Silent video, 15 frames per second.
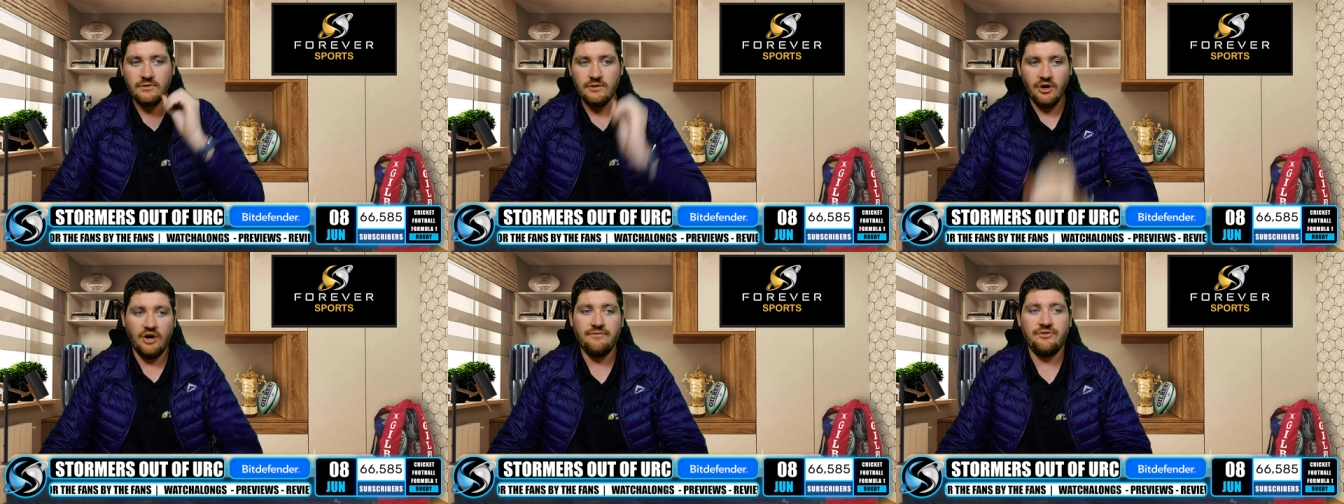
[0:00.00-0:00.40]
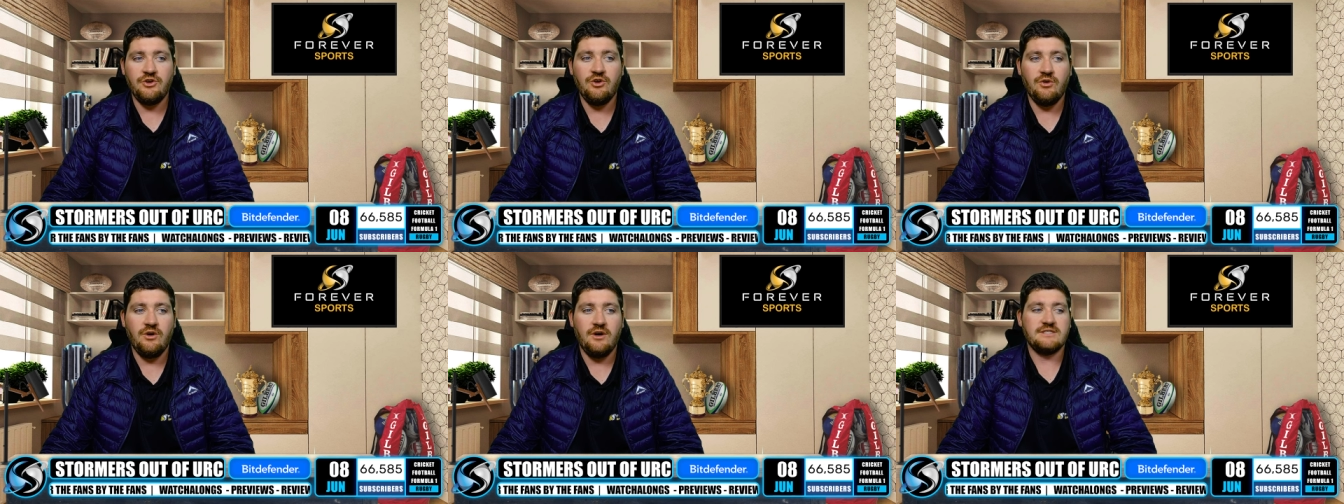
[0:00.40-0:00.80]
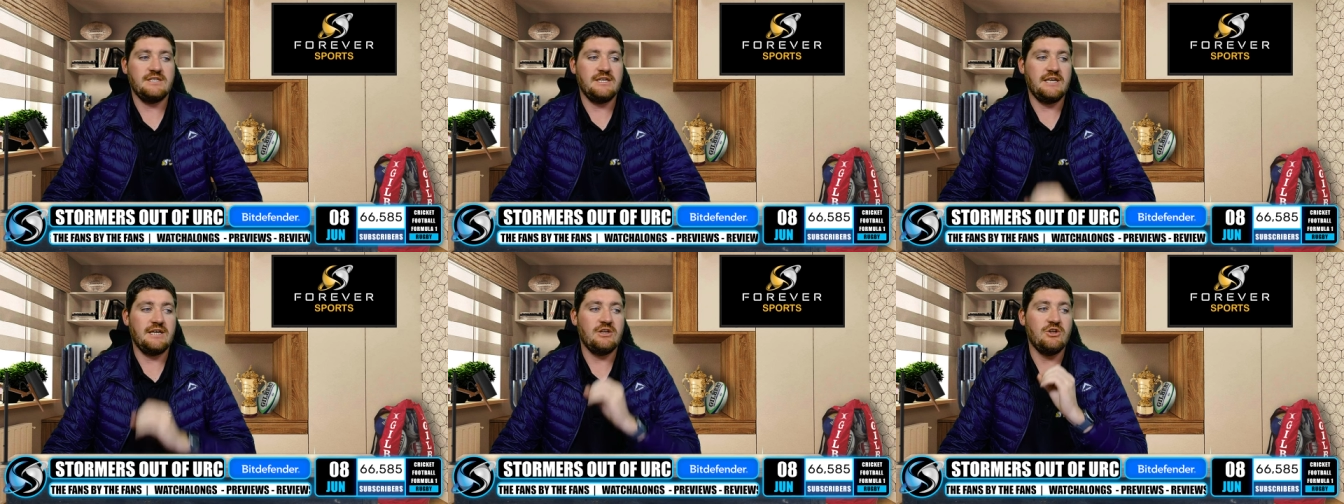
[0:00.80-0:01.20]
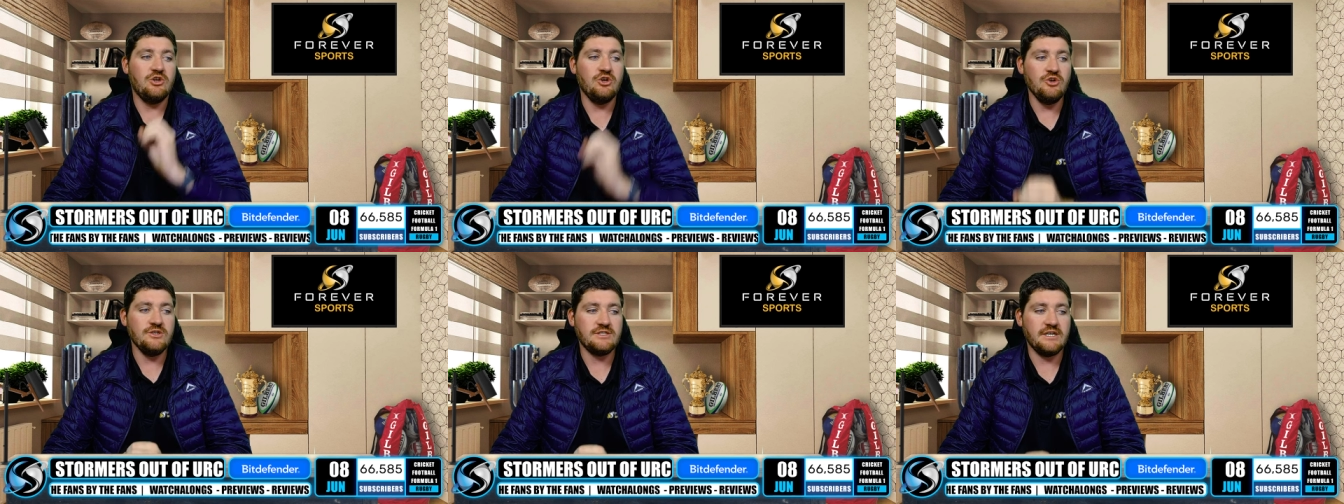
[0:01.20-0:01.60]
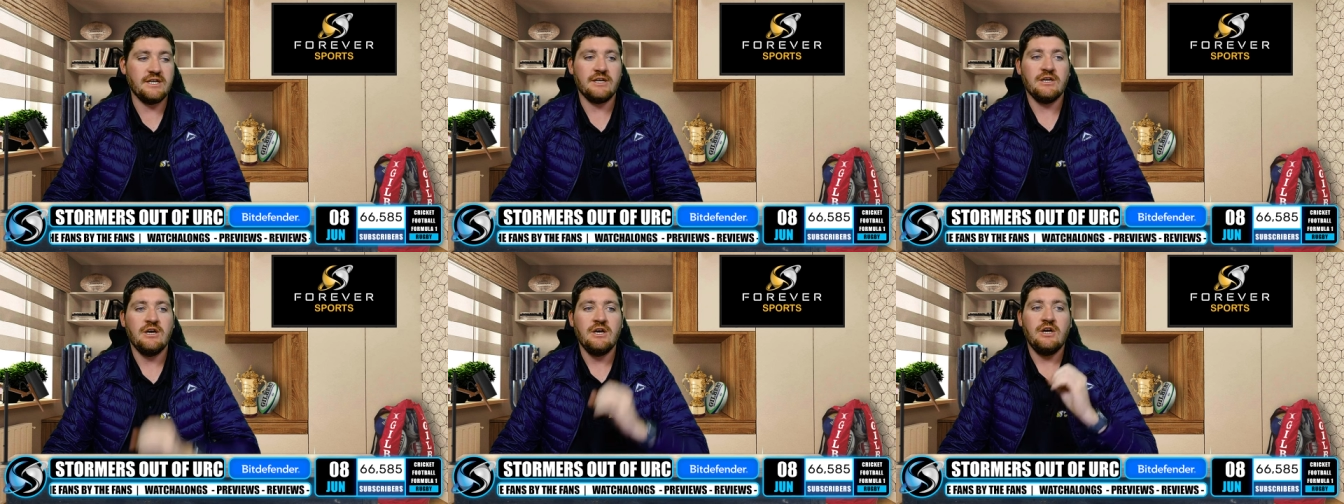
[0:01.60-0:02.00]
of the U R C,
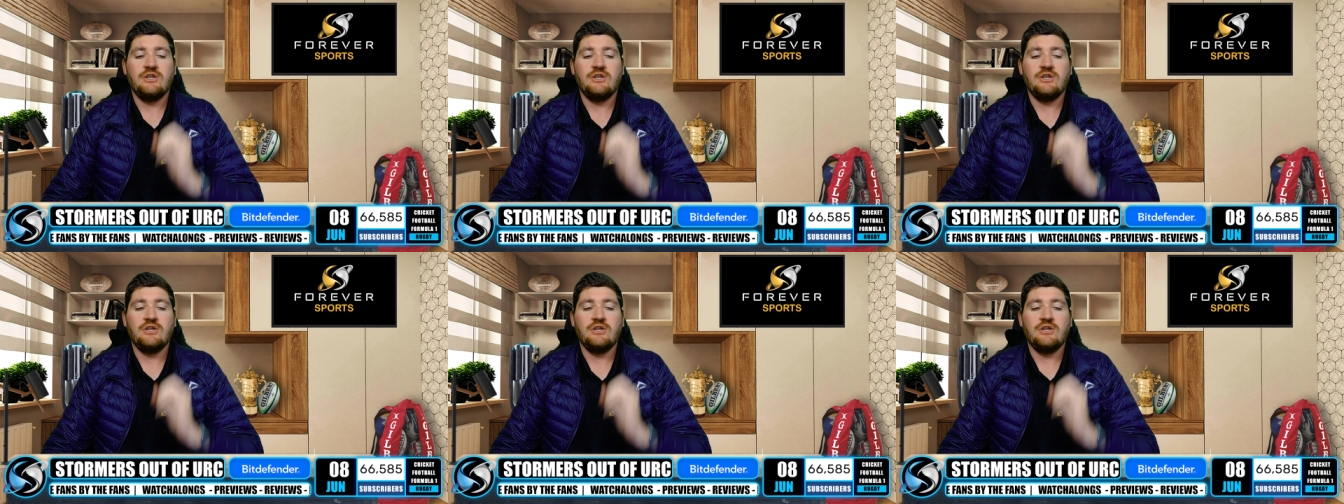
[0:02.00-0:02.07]
losing